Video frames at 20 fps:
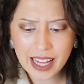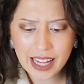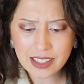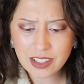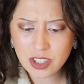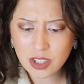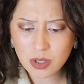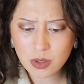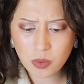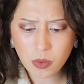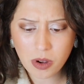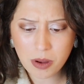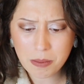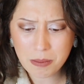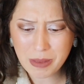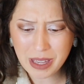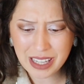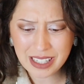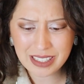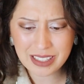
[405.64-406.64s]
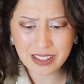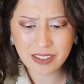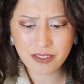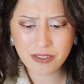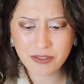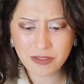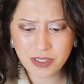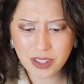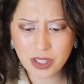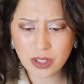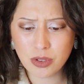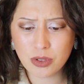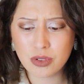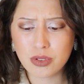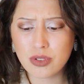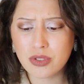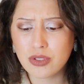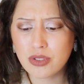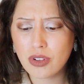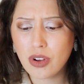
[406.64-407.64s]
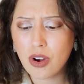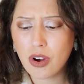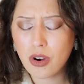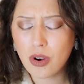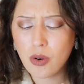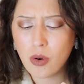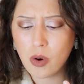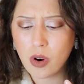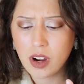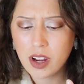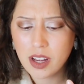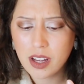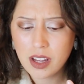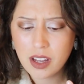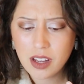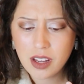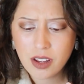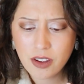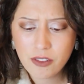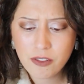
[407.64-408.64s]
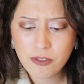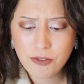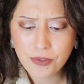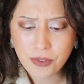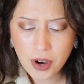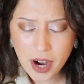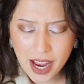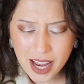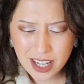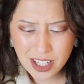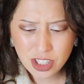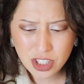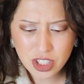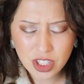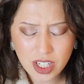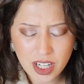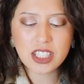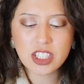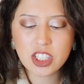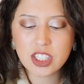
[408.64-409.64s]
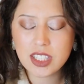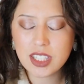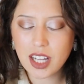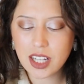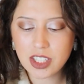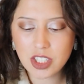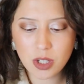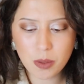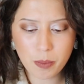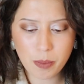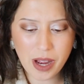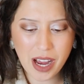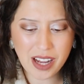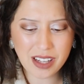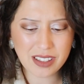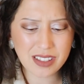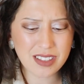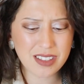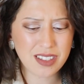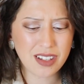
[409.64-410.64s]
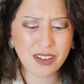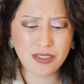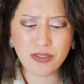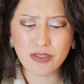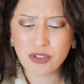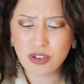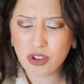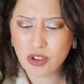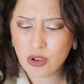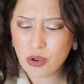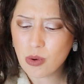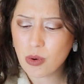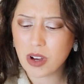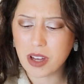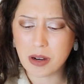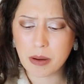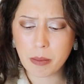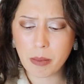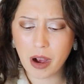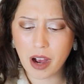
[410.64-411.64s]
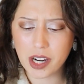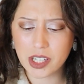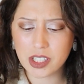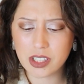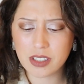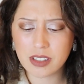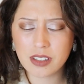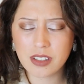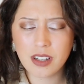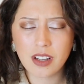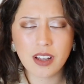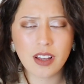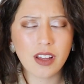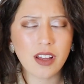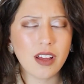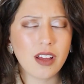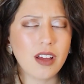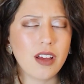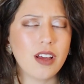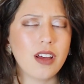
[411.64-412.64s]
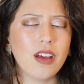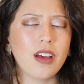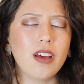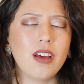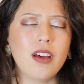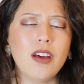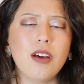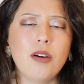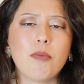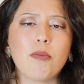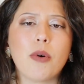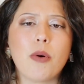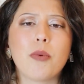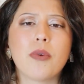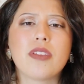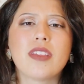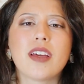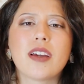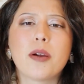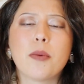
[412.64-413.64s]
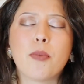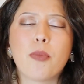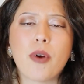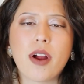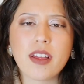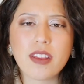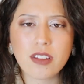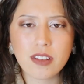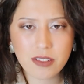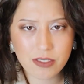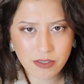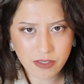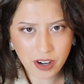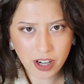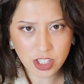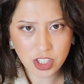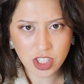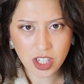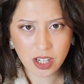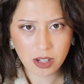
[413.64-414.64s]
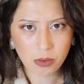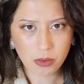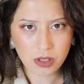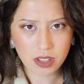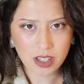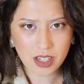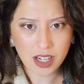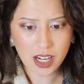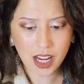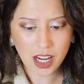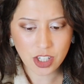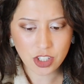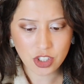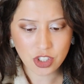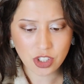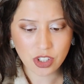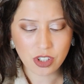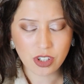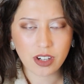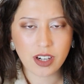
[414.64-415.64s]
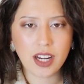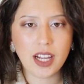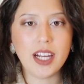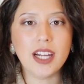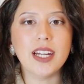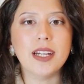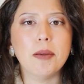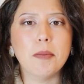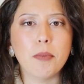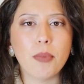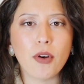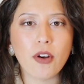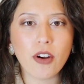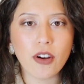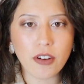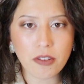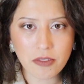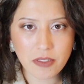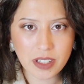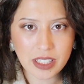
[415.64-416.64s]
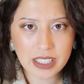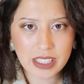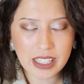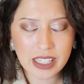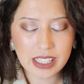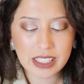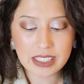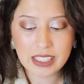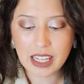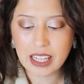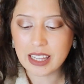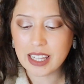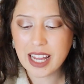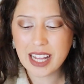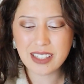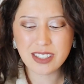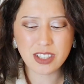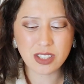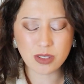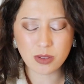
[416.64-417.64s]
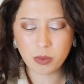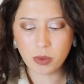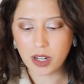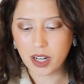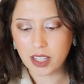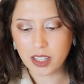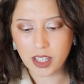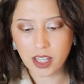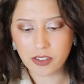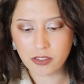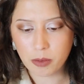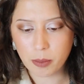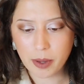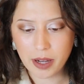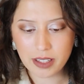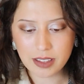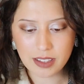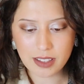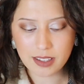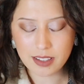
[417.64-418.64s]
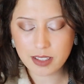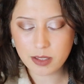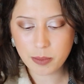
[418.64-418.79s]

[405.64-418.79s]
that's just what makes it feel so fresh. It's such a balance of new and modern, but with like a breath of fresh air with nature and imperfectness. And that's just what I love about this